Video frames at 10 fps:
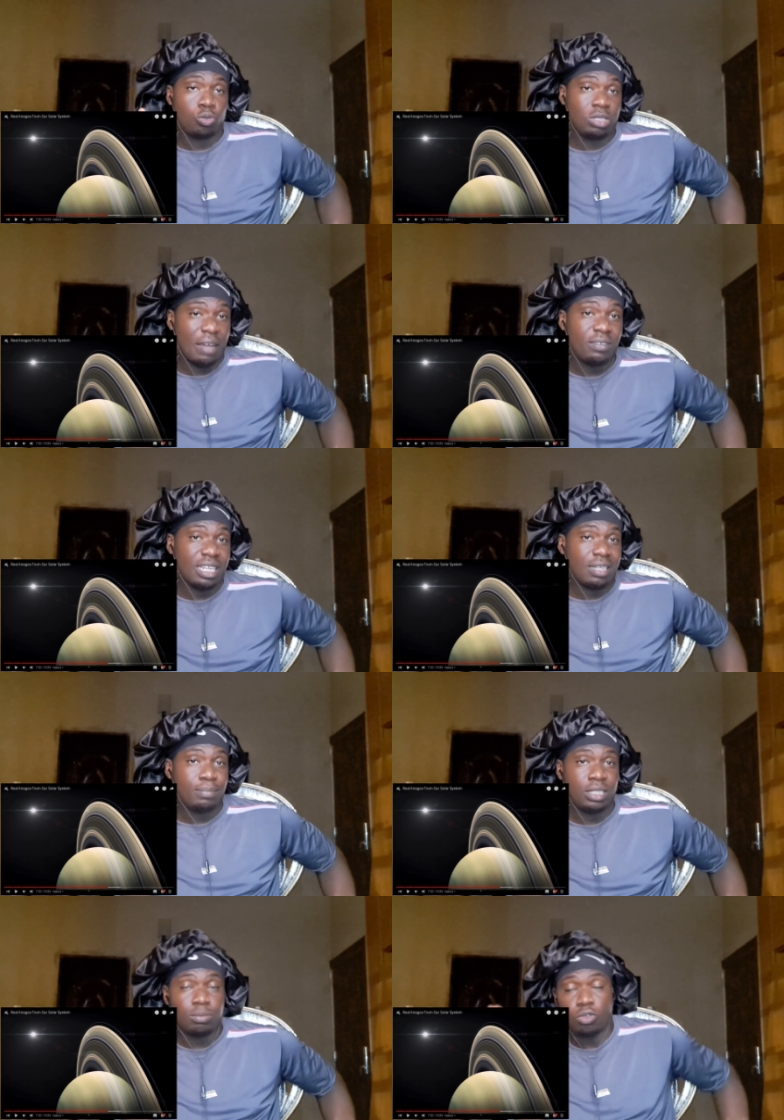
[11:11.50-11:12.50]
should definitely
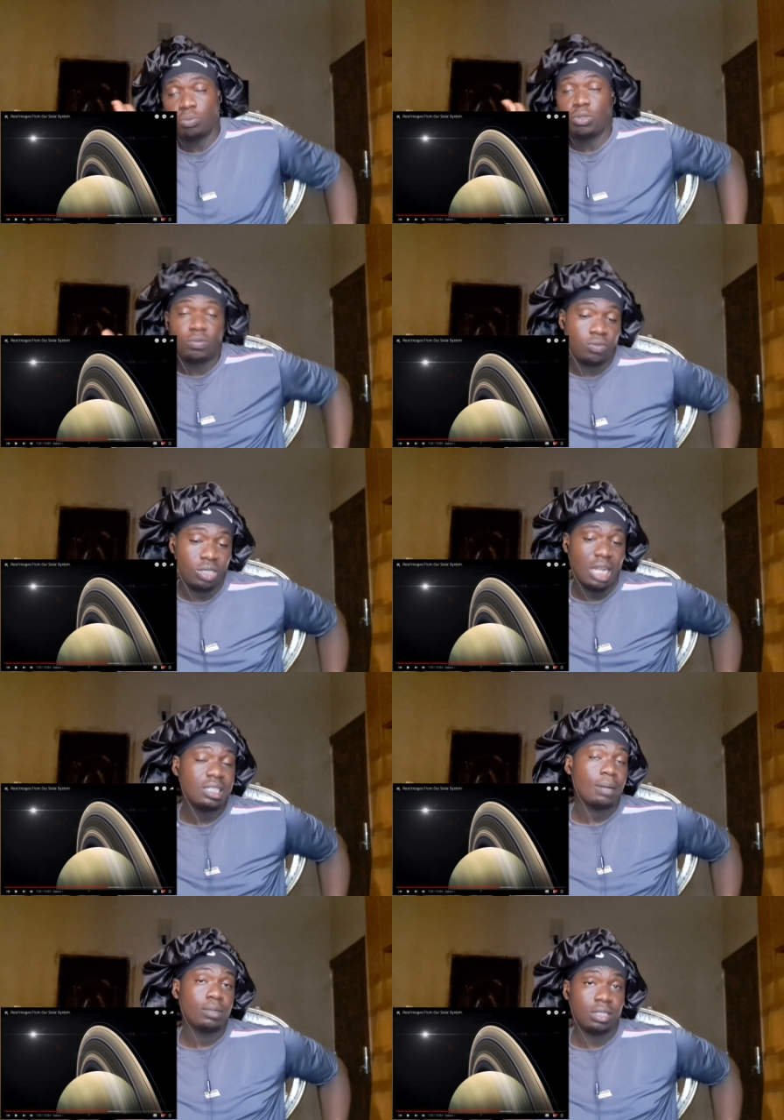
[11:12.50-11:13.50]
be the most beautiful
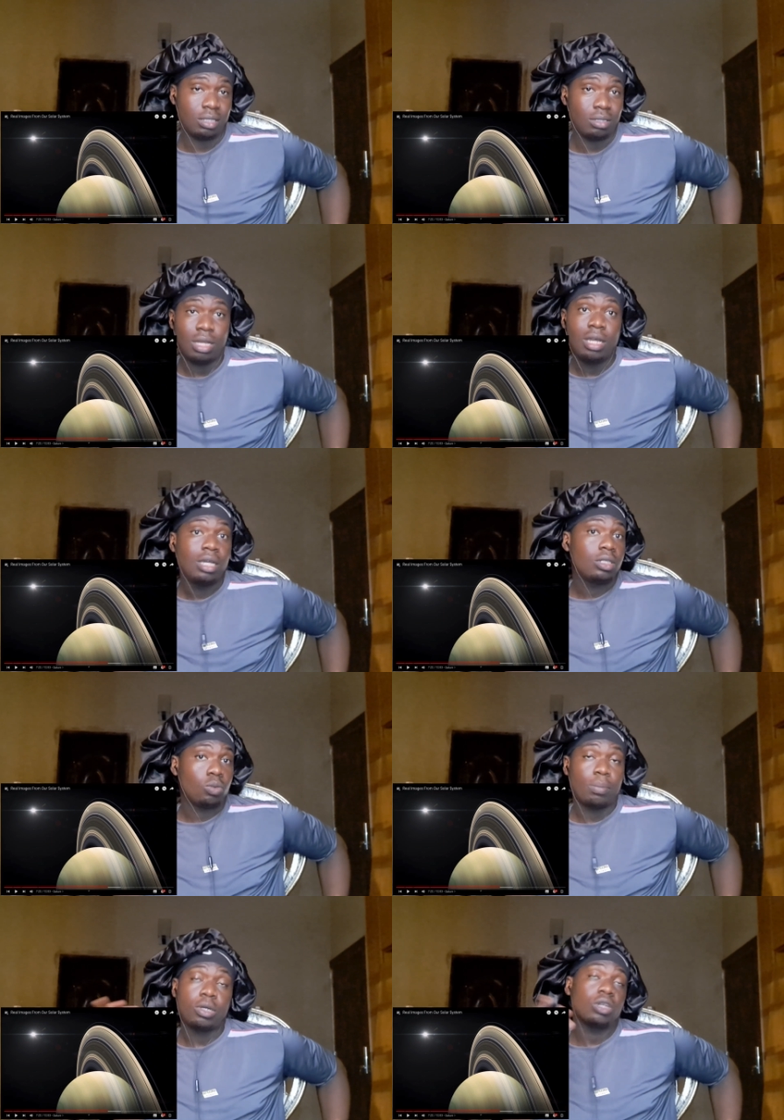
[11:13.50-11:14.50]
celestial body in the
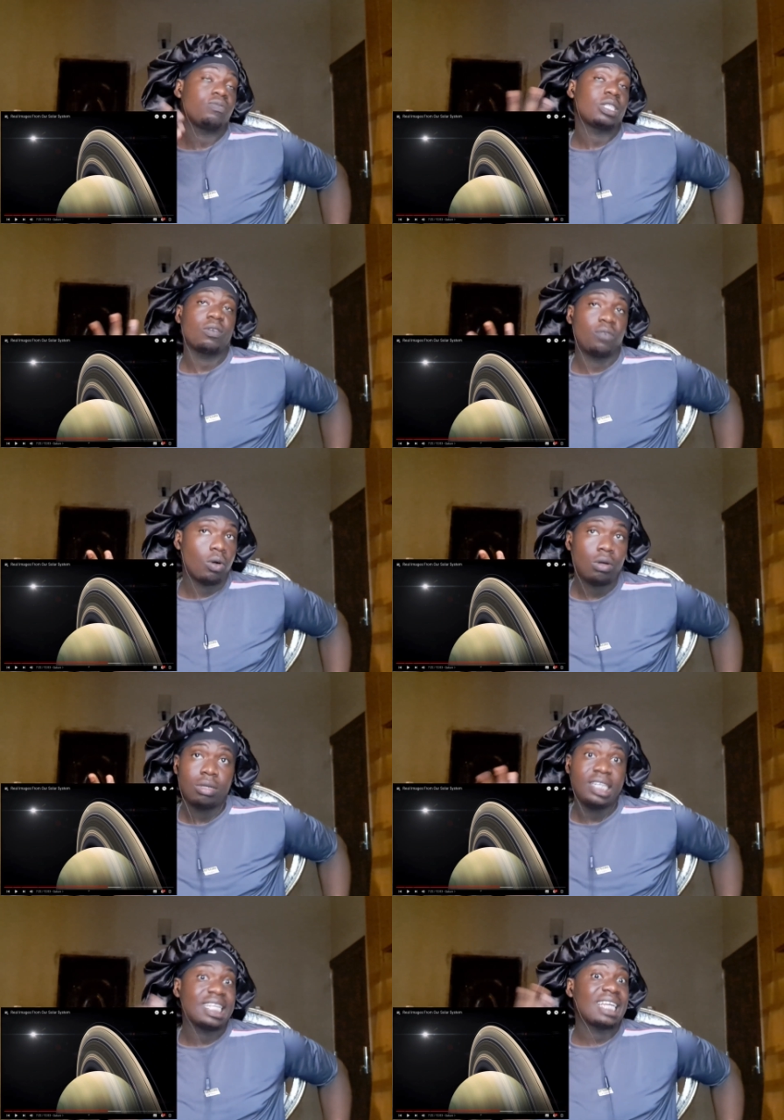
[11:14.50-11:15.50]
world, because first of
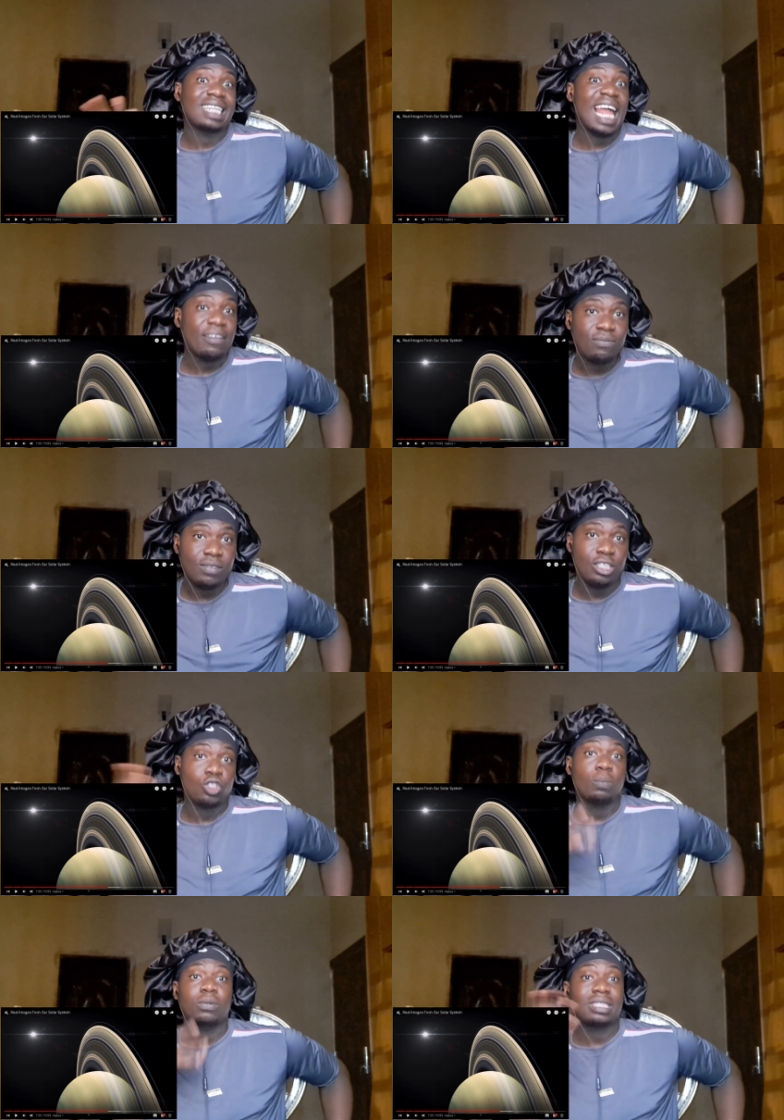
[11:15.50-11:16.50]
all, it has life. It
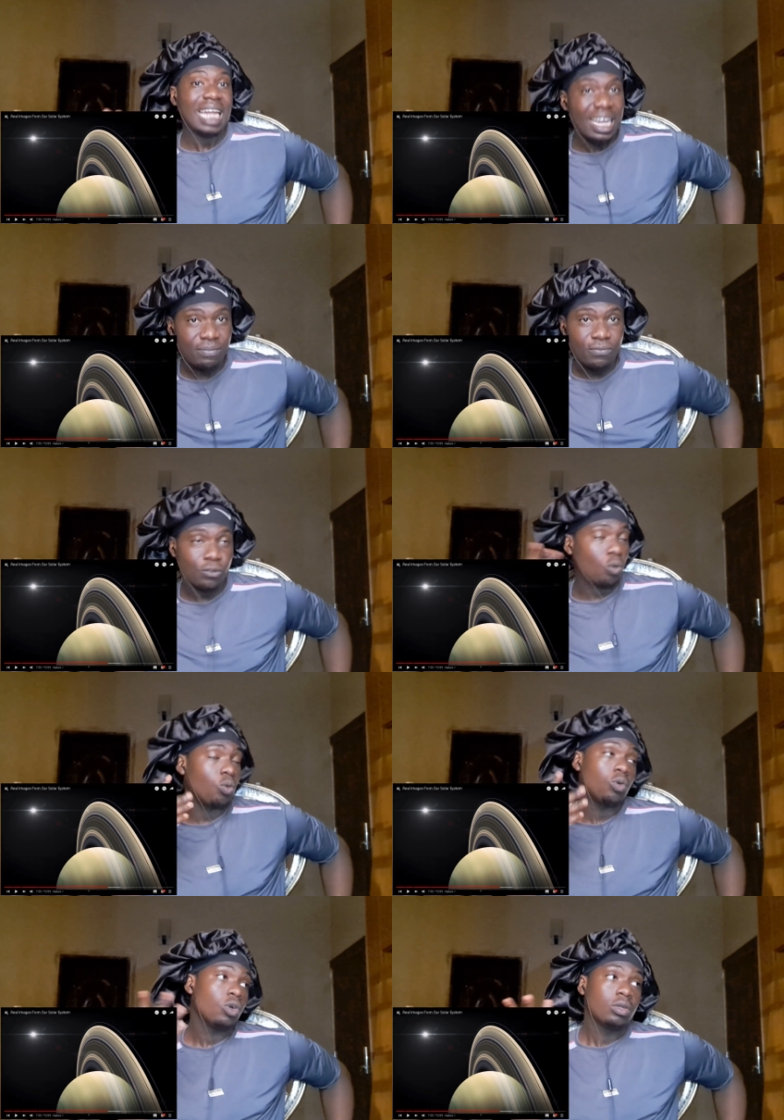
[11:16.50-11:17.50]
supports life.
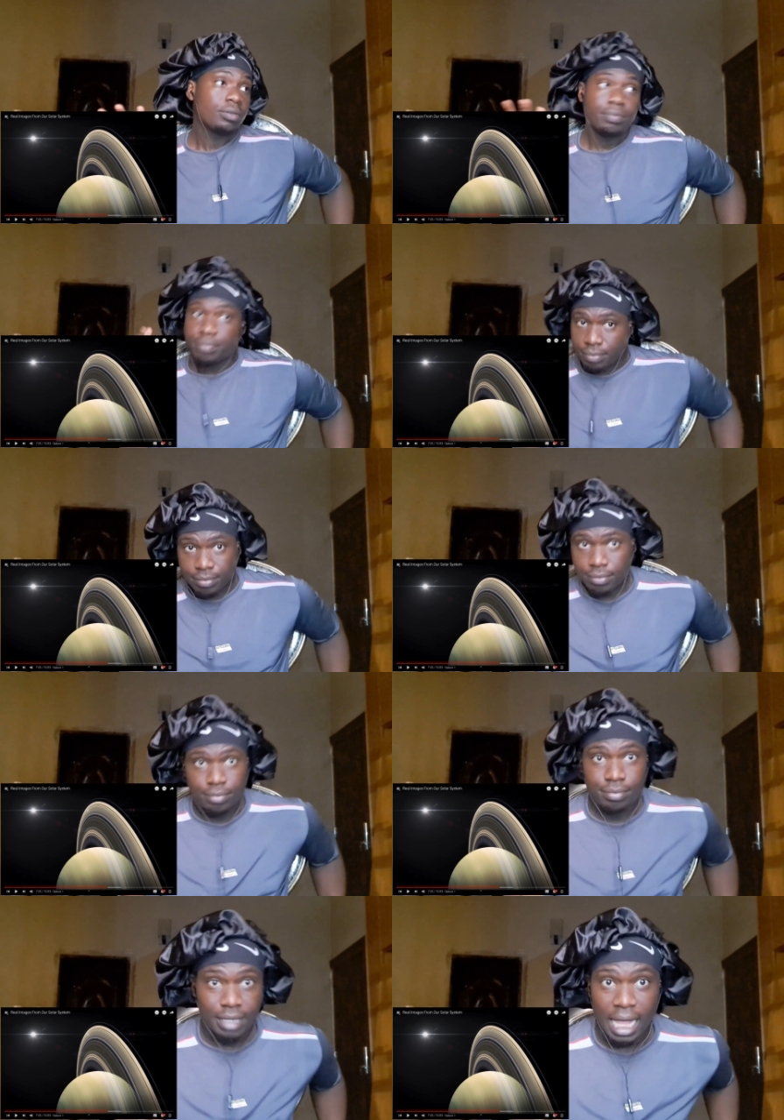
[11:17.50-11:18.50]
So
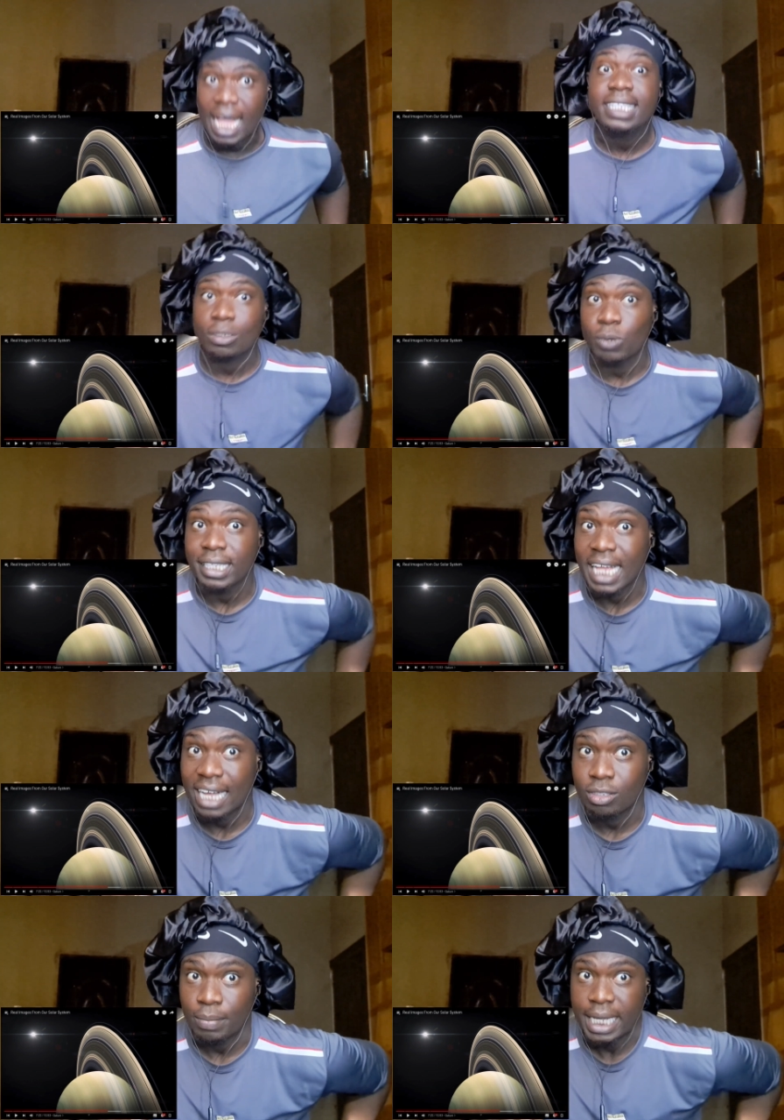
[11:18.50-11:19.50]
Earth win
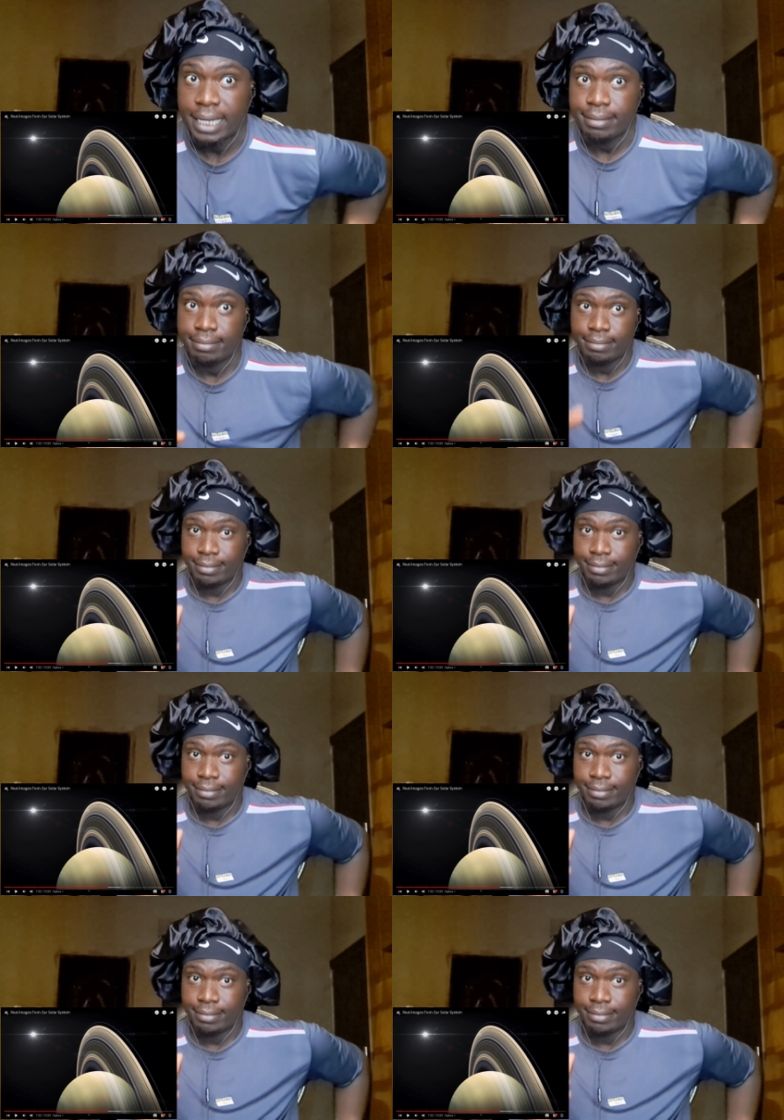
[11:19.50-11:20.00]
that to me.